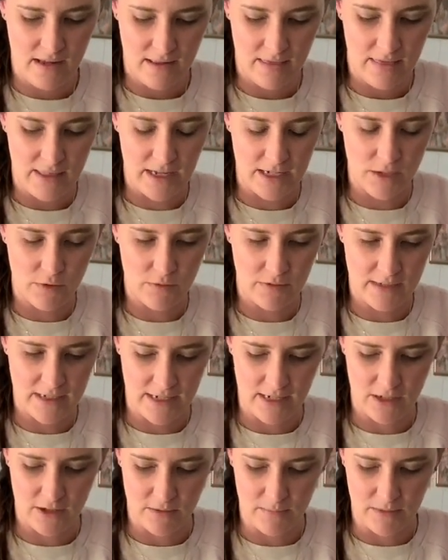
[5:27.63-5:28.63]
Then you would
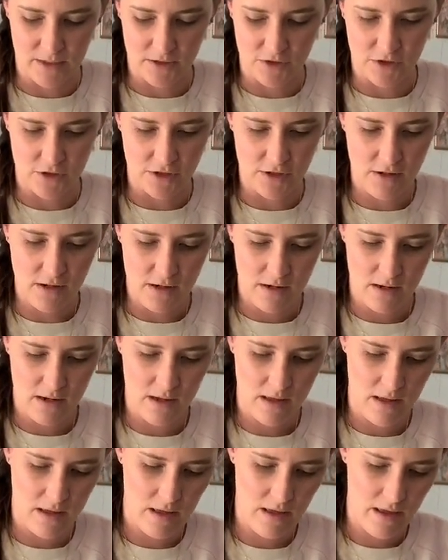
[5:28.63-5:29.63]
take your mixture
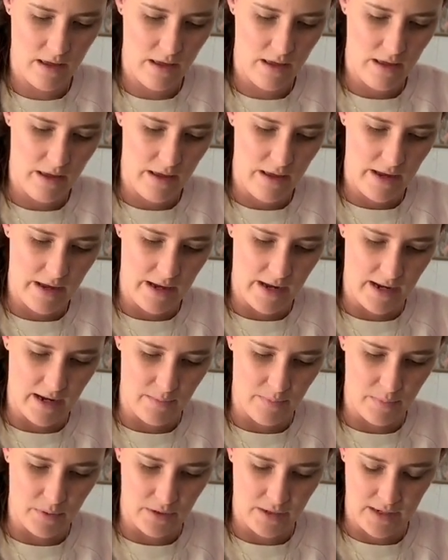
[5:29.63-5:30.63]

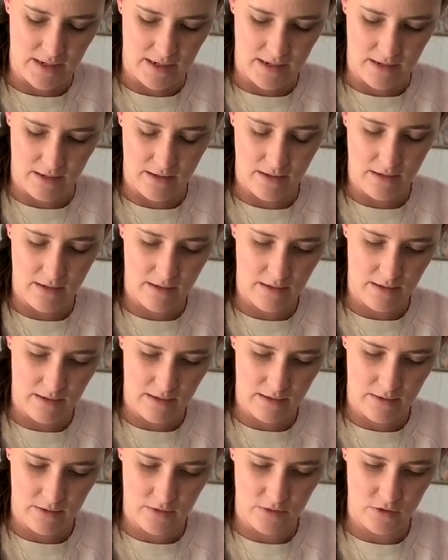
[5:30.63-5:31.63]
and put it in
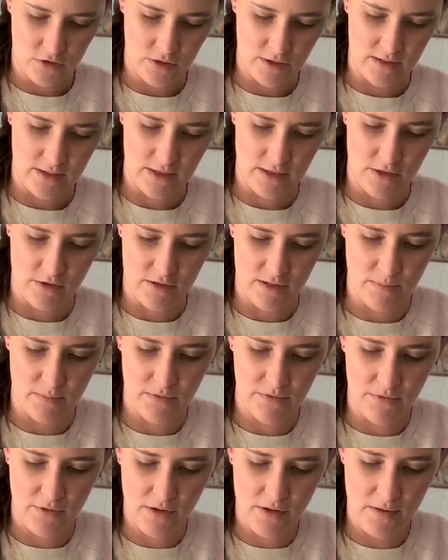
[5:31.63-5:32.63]
just as you did
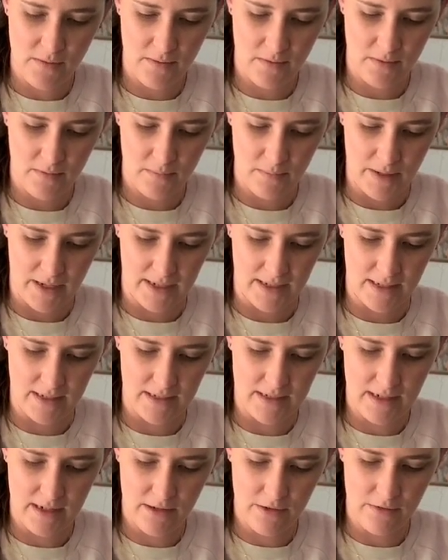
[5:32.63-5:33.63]
before. Pack
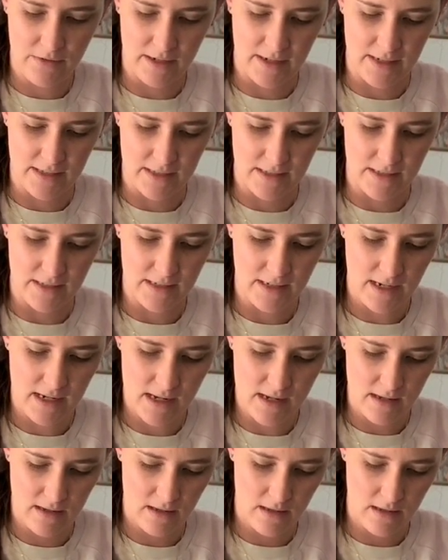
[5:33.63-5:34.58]
it down nice and tight.